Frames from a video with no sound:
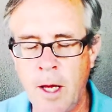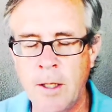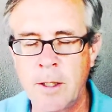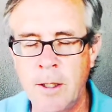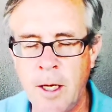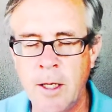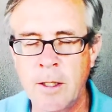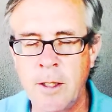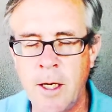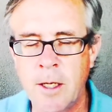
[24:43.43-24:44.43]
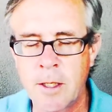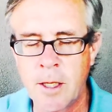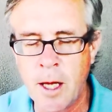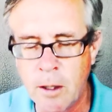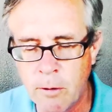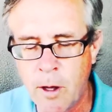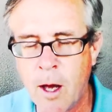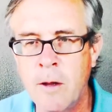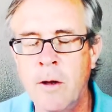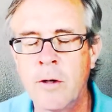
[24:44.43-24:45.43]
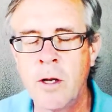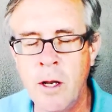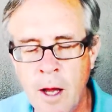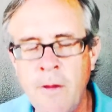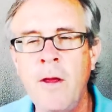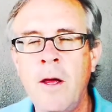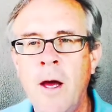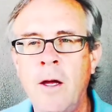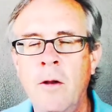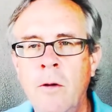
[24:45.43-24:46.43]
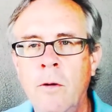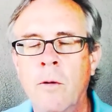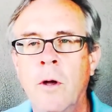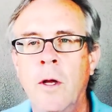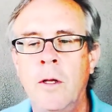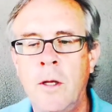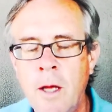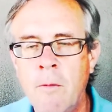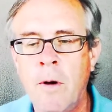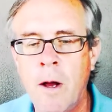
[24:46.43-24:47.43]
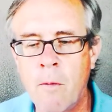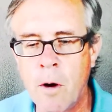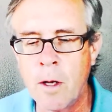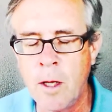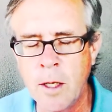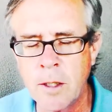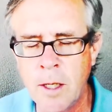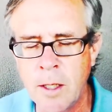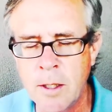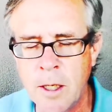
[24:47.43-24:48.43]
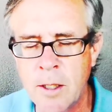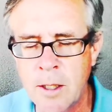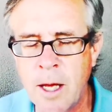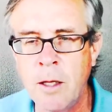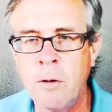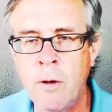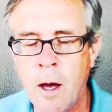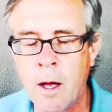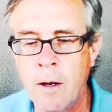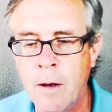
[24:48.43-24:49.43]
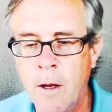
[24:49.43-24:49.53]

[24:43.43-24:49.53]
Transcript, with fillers: Yes, yes, yes, thank you God. There's nothing I can do to get what I want. Yes, yes, yes, thank you God.